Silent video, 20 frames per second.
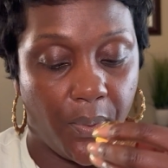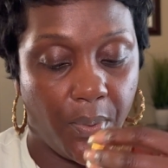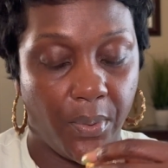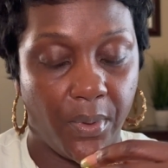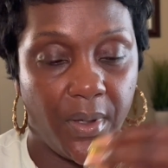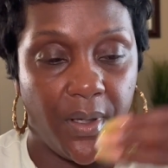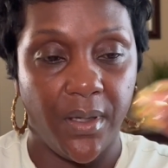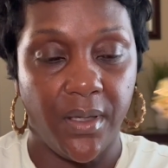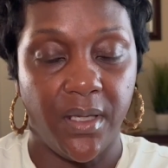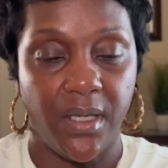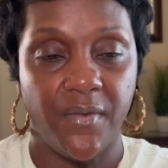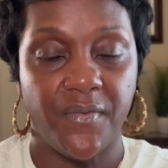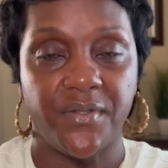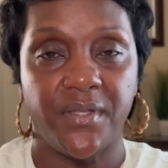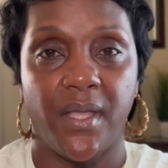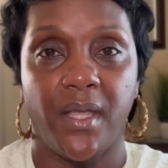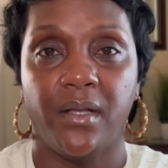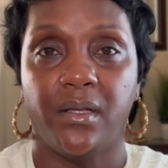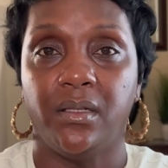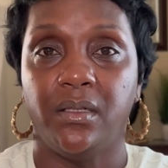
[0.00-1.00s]
It gives
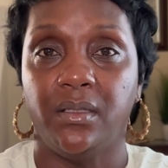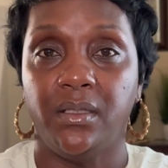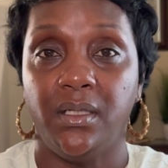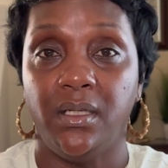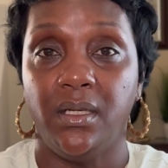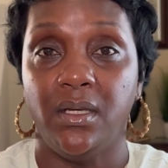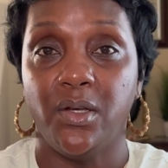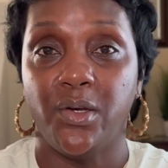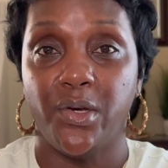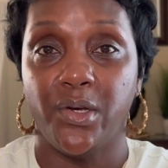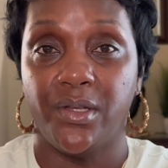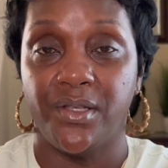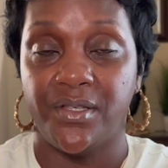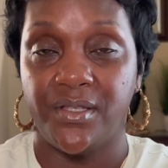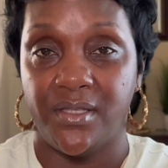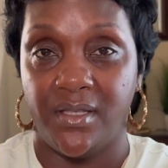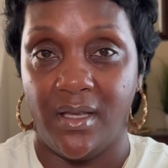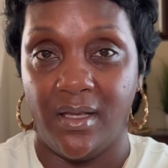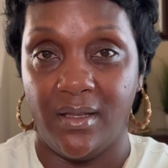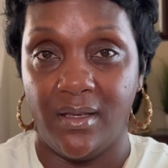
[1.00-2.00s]
that clean girl
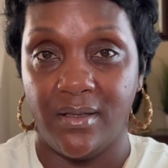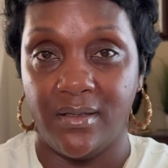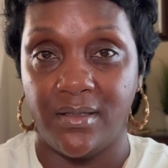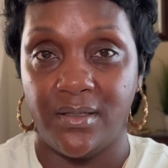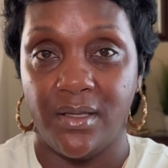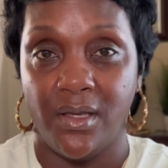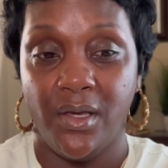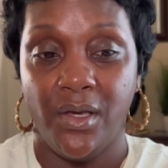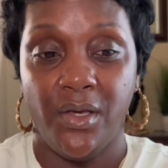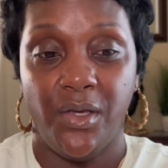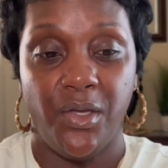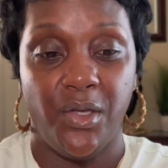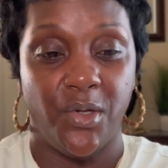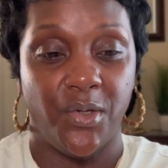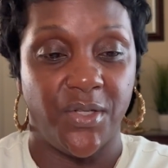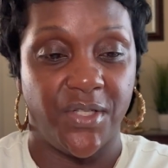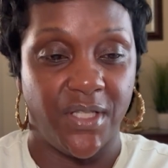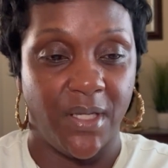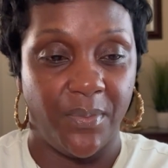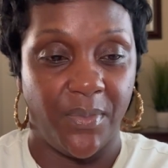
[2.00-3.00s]
aesthetics. You know,
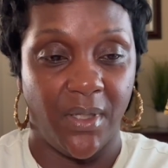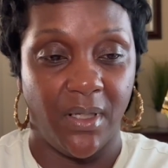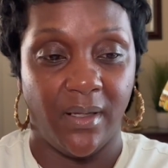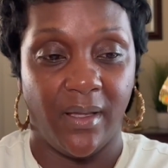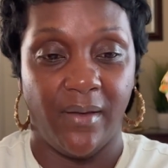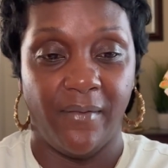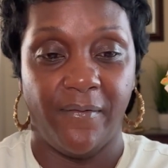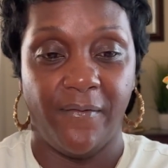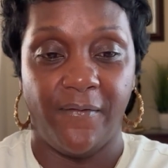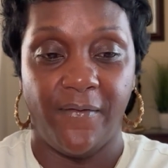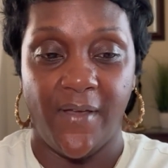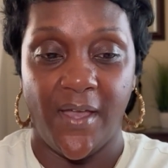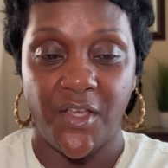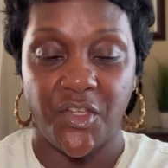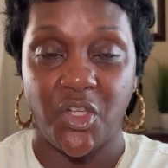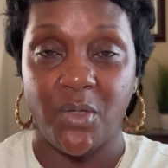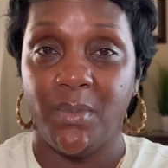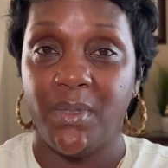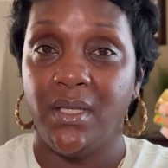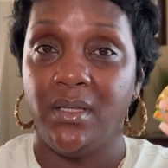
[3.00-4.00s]
something like
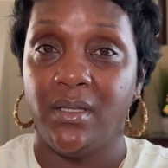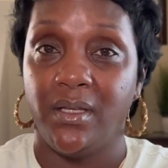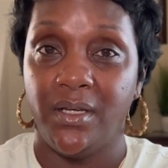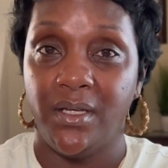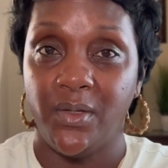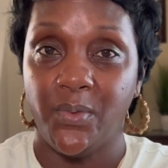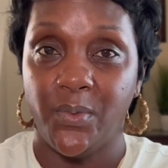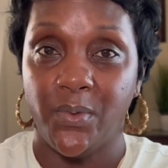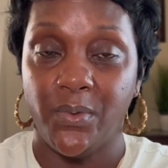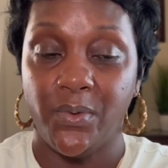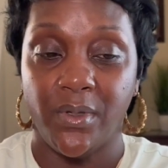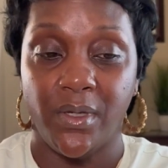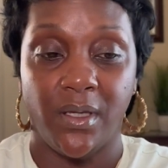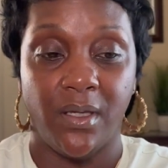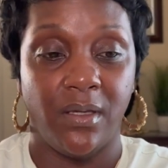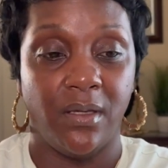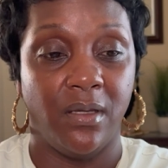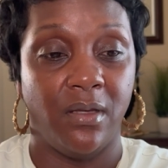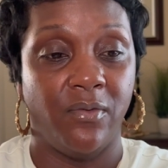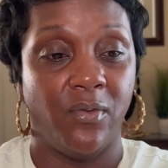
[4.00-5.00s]
Fashionay London will
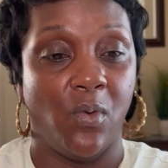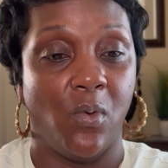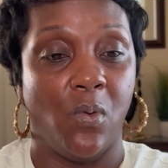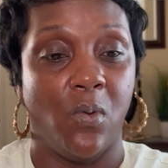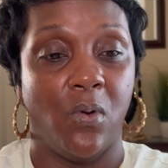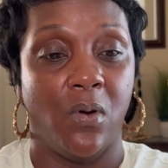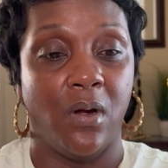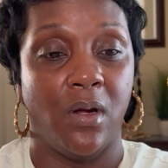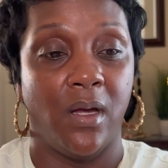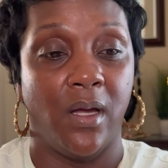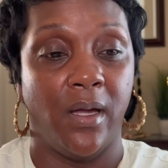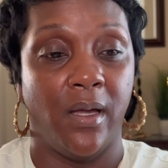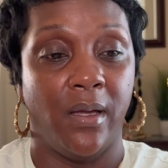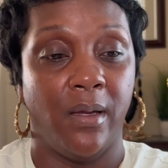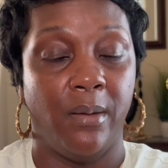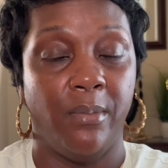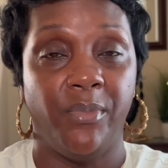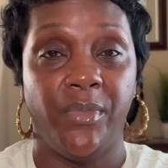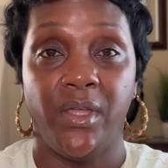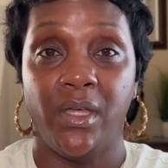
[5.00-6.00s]
give, or
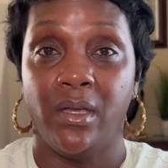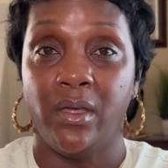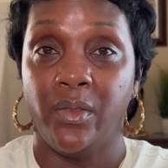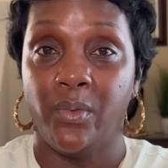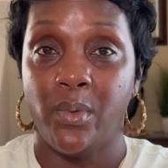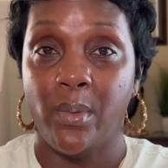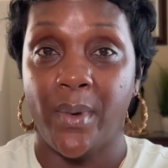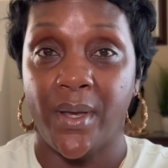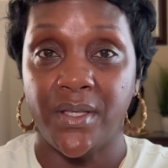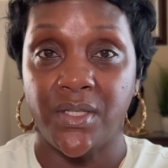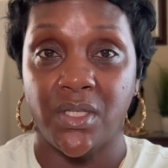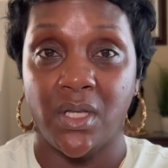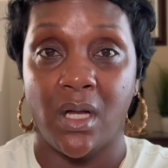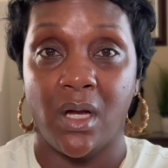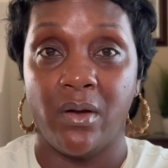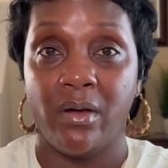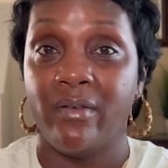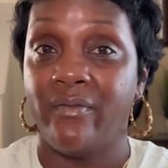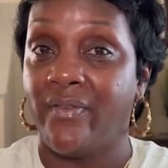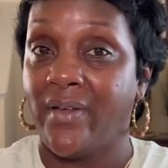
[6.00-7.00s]
the other one by
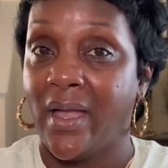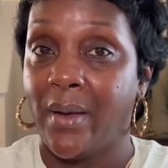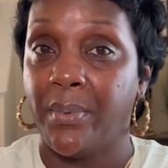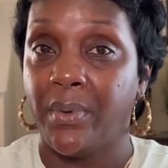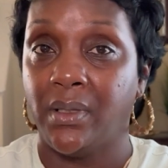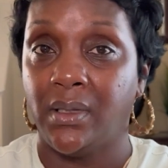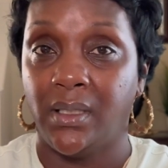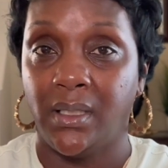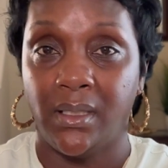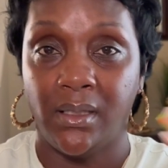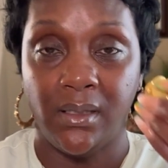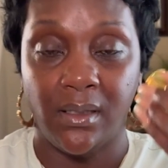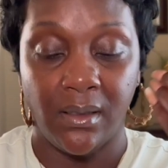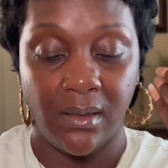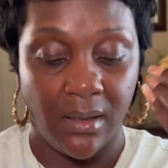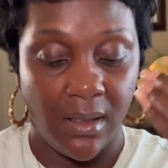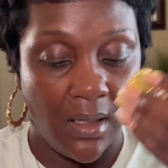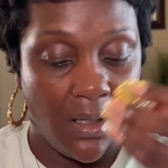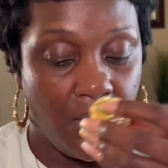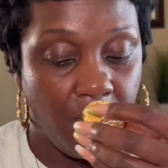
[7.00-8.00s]
Zara, Vibrant Leather.
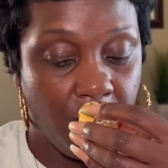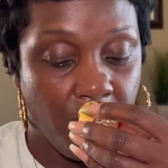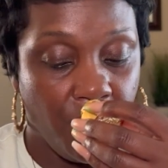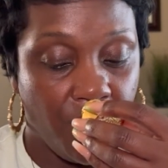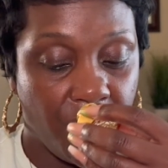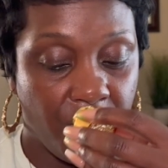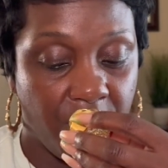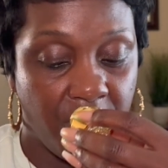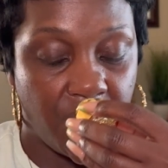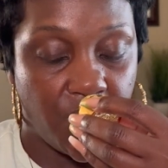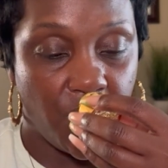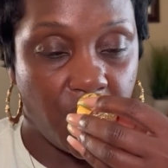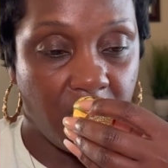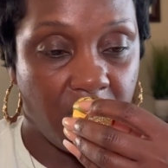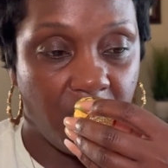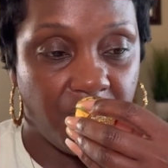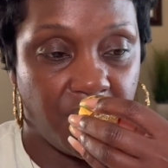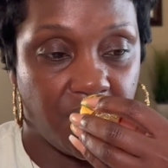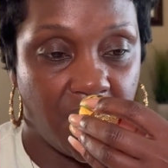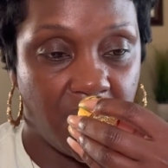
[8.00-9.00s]
This one
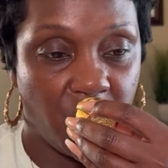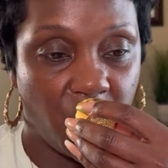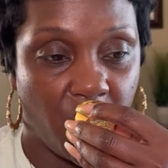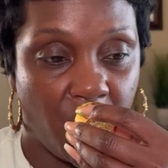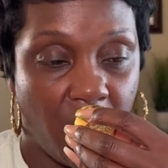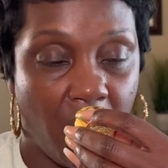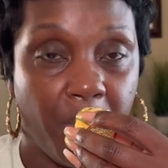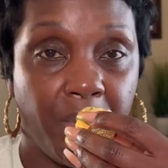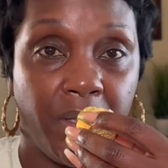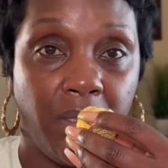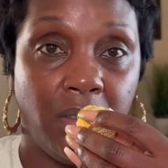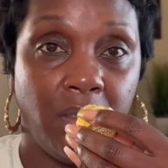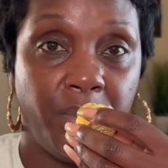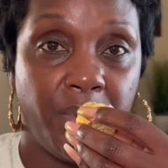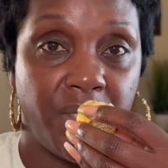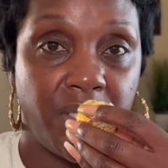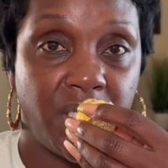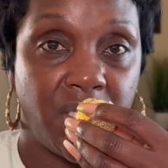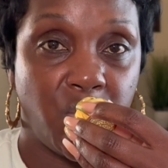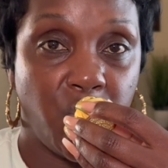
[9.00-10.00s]
gives it as well, but a little
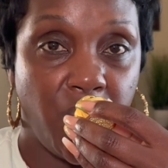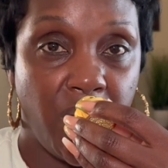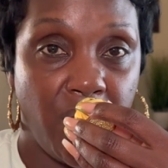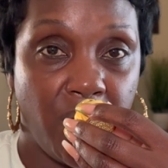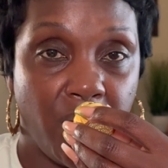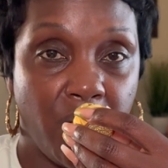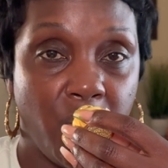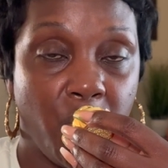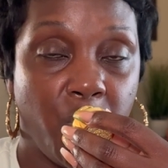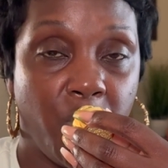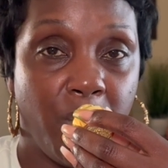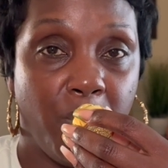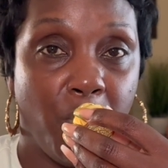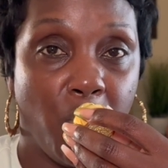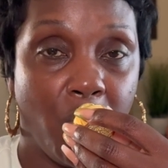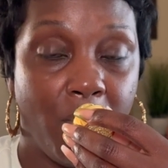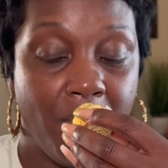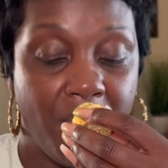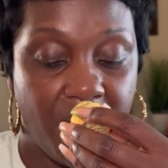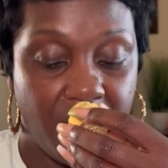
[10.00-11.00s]
bit sweeter with
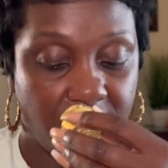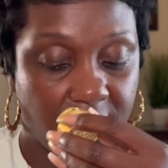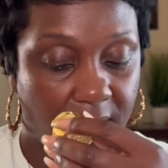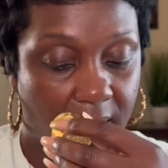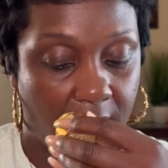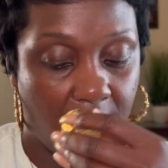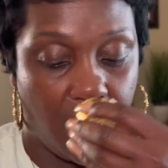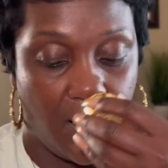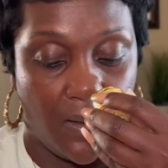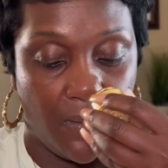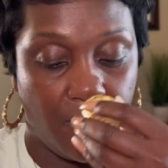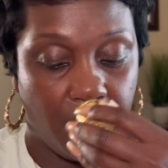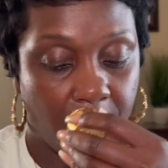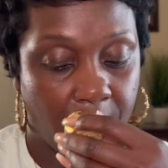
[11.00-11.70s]
more musk in it.